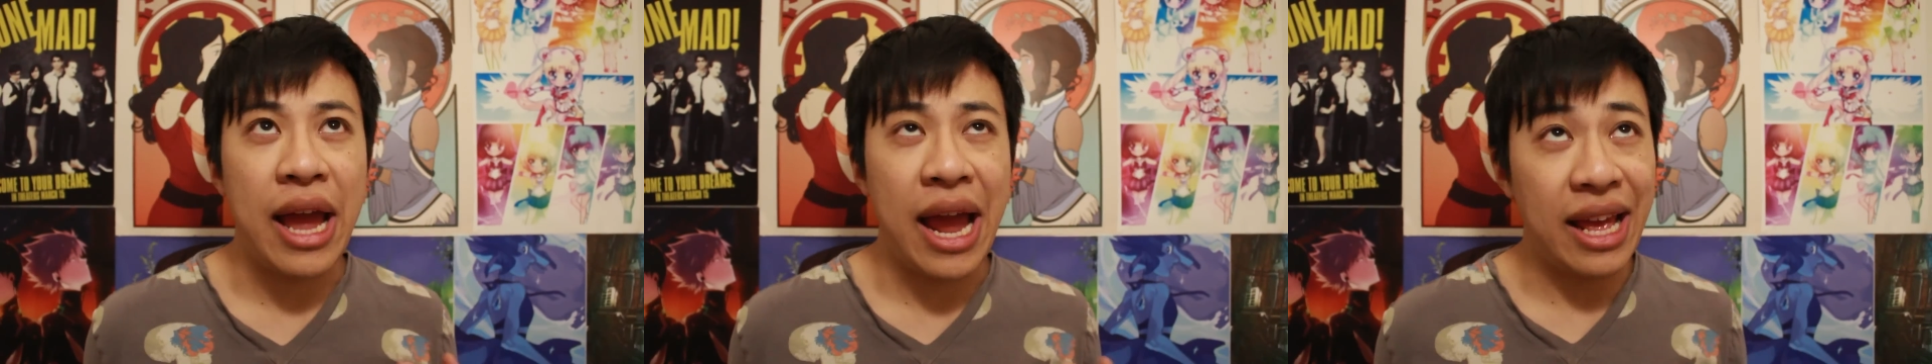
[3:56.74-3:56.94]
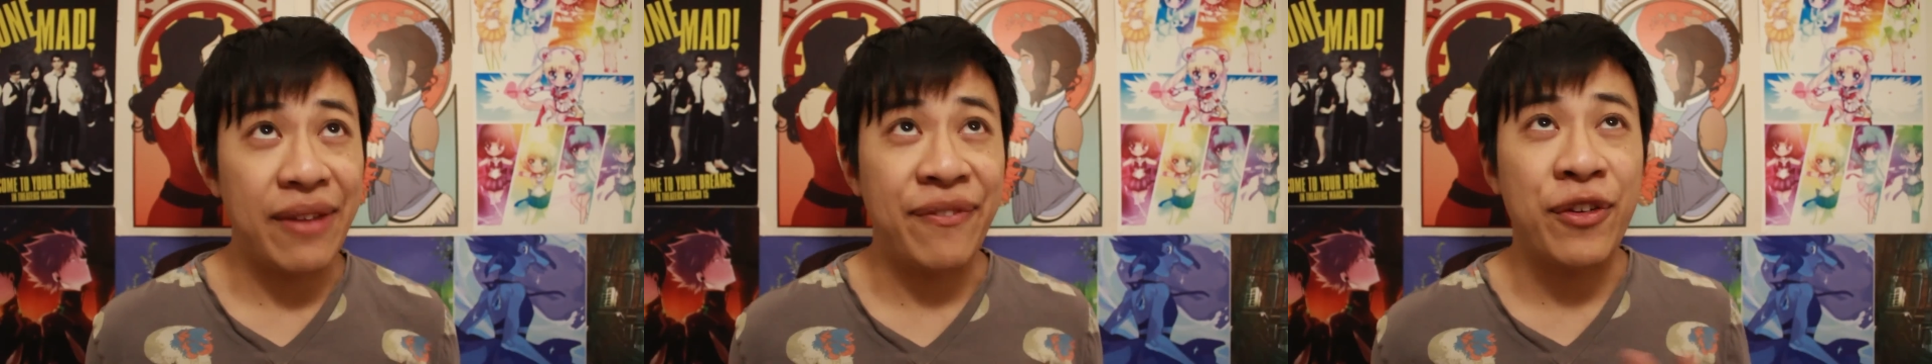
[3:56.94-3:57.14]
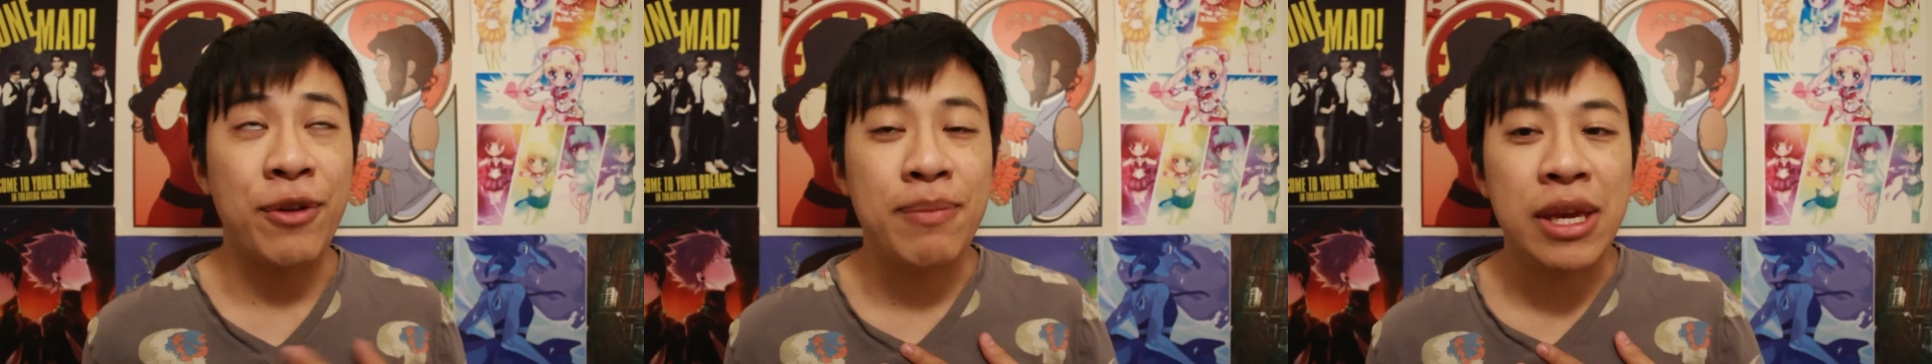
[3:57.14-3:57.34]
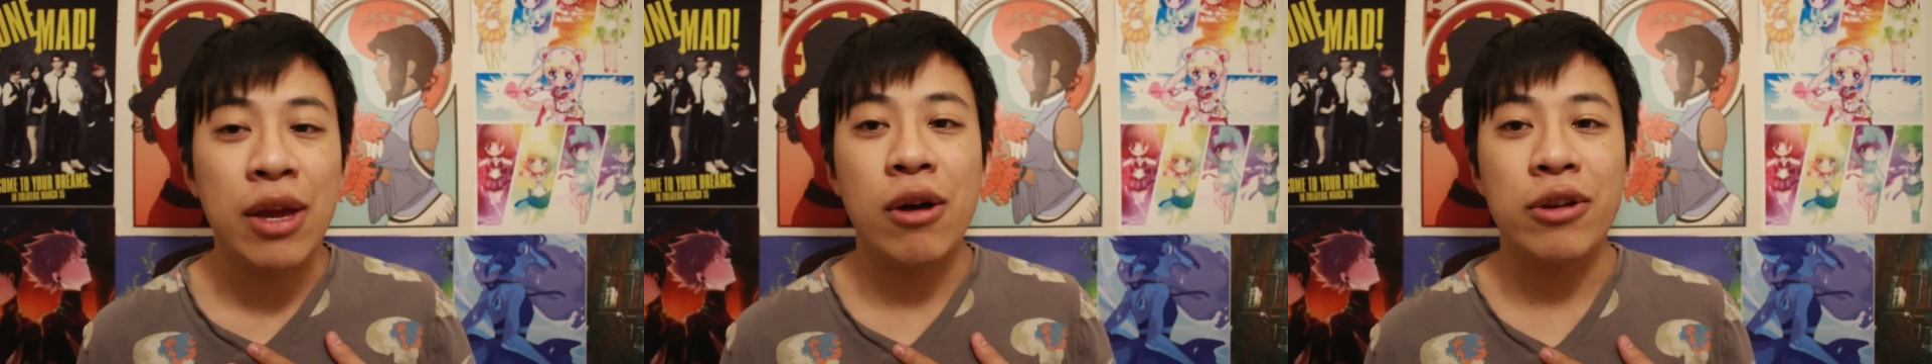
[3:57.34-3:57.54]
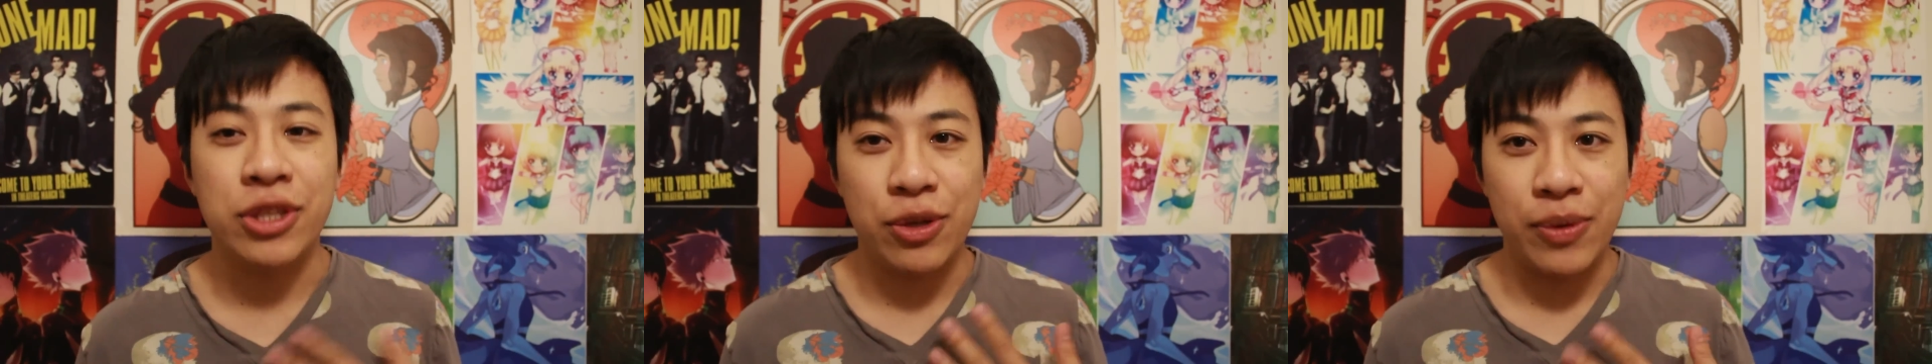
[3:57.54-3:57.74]
For me
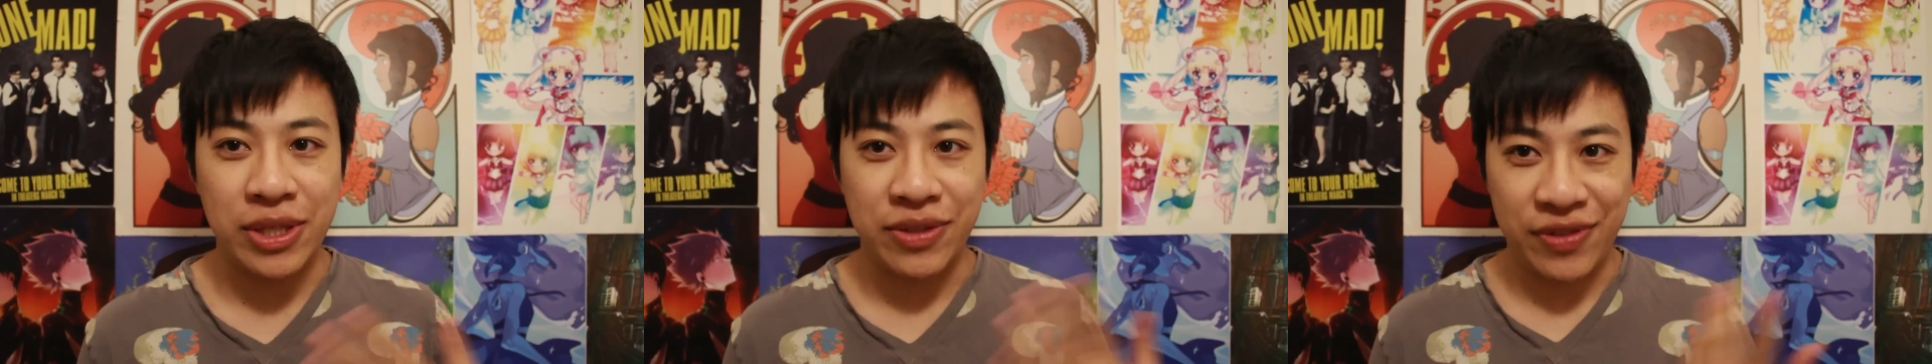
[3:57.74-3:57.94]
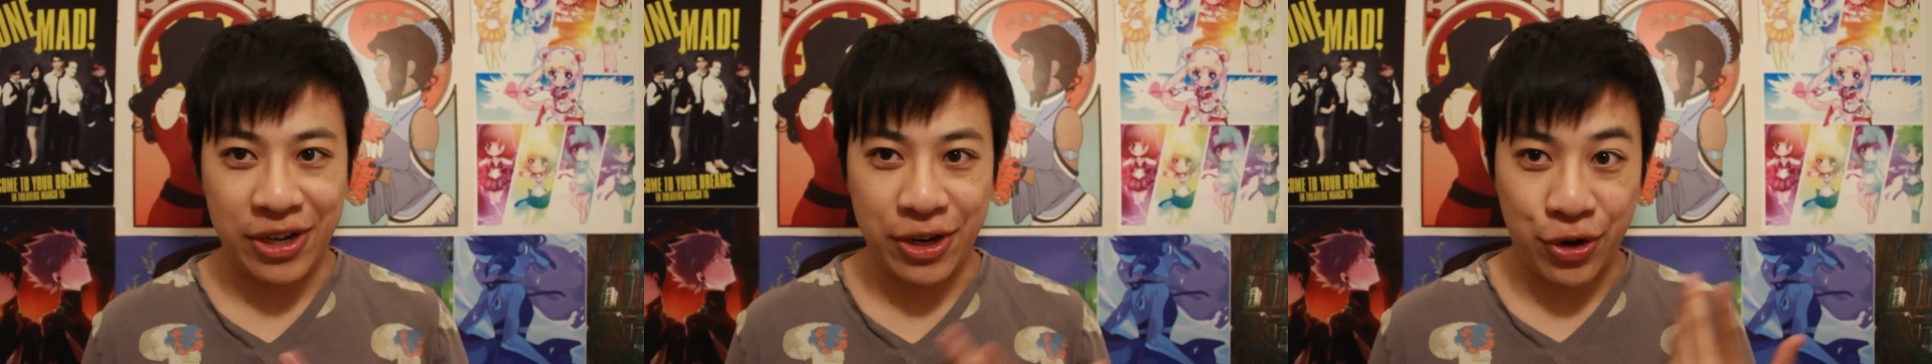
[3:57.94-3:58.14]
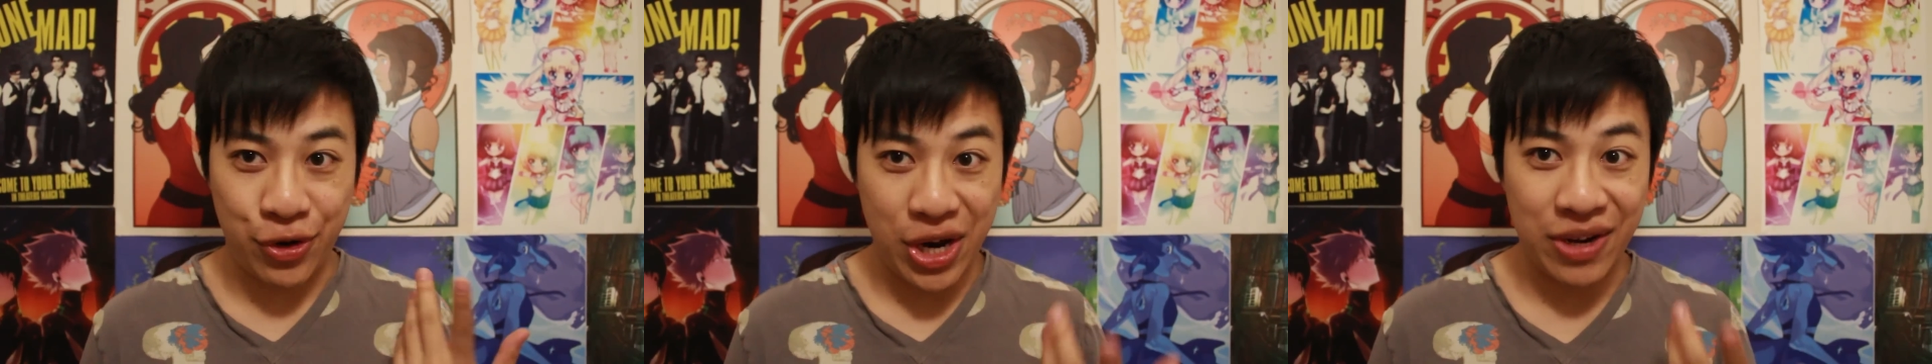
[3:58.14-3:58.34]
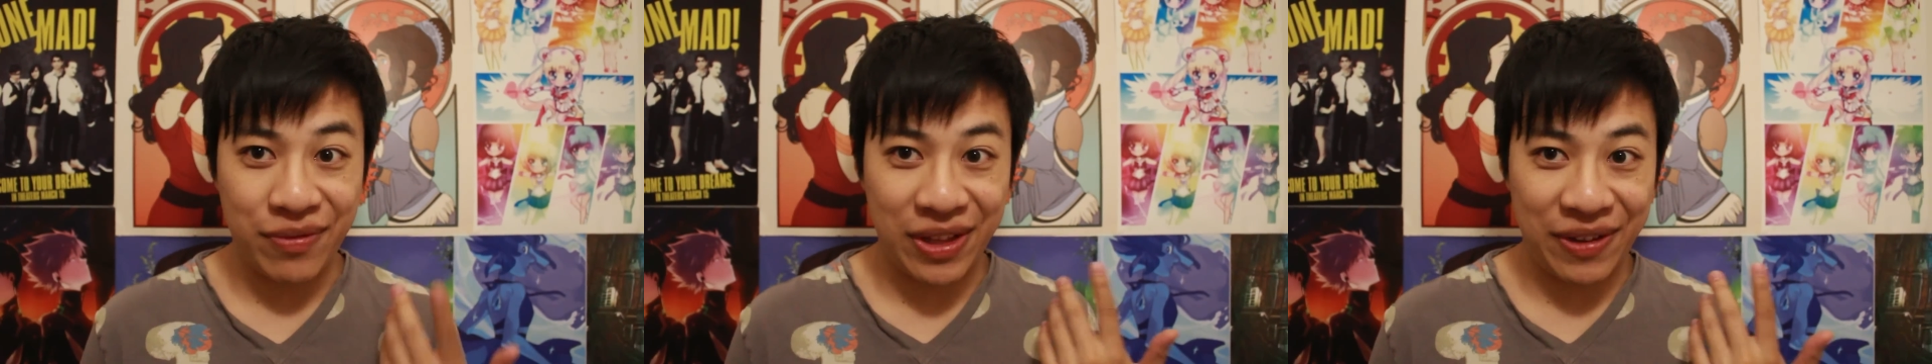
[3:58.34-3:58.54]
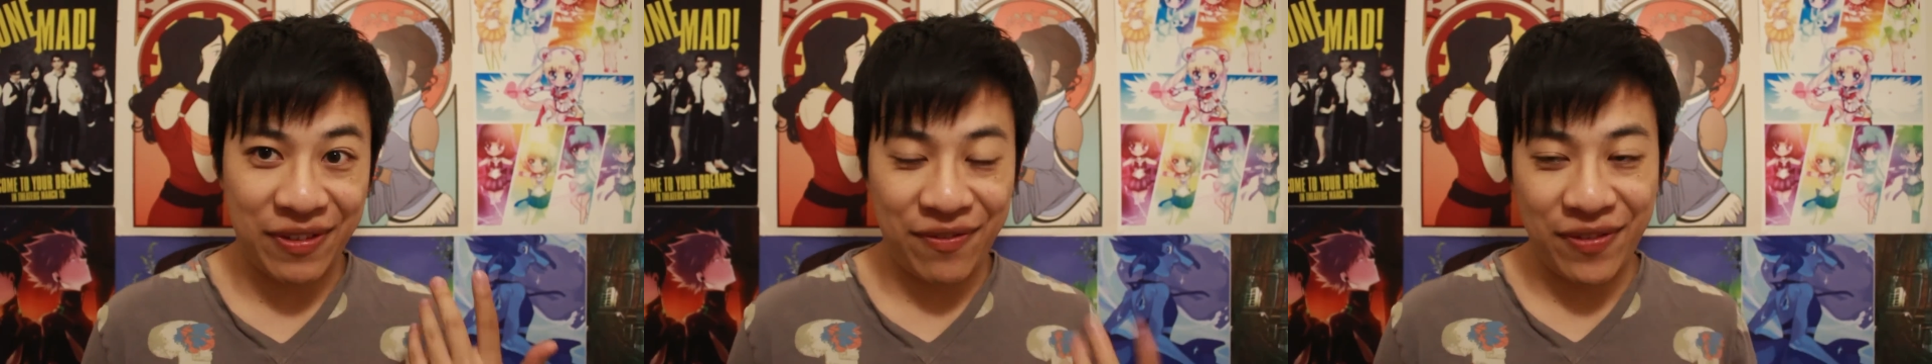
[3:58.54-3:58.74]
also, it's very
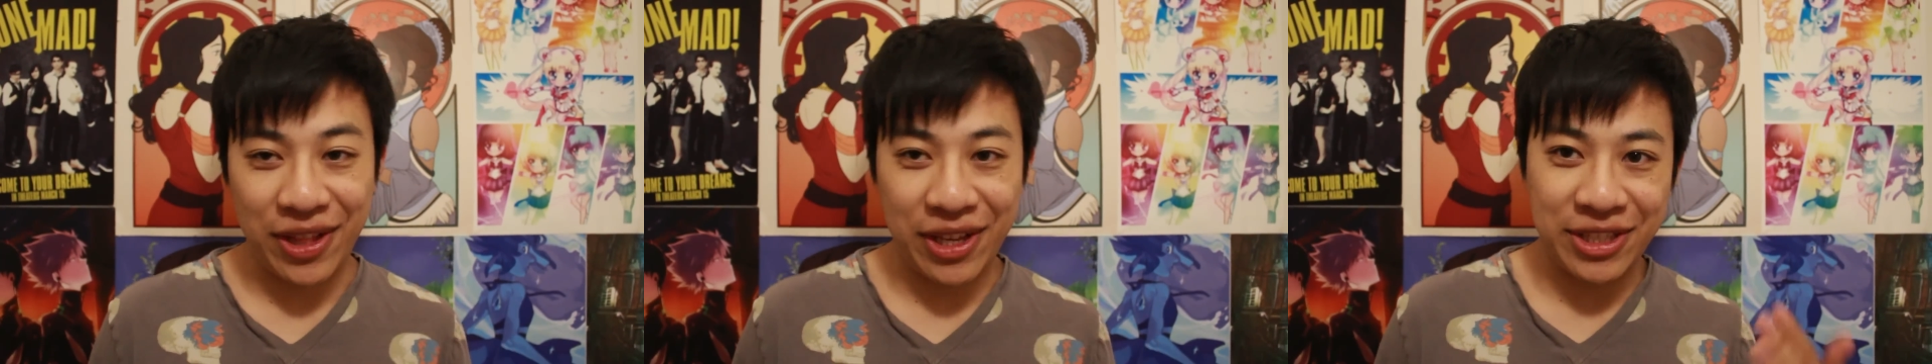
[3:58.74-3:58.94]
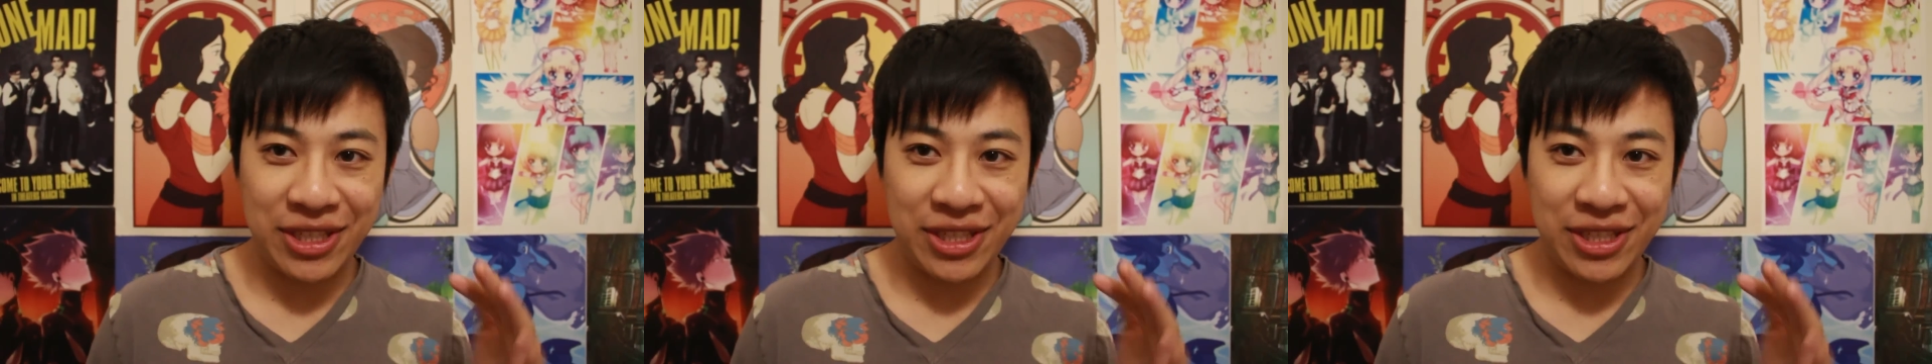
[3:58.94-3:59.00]
creatively fulfilling